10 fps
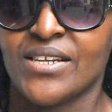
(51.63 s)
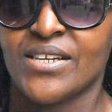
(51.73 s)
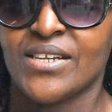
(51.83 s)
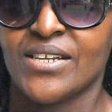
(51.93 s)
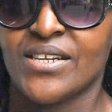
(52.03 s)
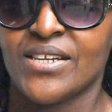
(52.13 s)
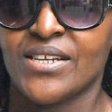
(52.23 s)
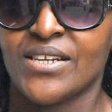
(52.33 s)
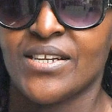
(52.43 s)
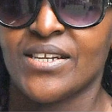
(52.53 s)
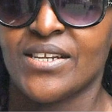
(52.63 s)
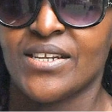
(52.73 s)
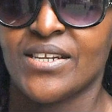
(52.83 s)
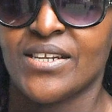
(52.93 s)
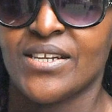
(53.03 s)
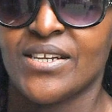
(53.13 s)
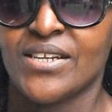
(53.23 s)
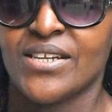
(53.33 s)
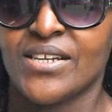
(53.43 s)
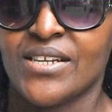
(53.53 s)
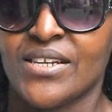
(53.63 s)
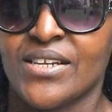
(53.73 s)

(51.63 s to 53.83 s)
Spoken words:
Nothing is said.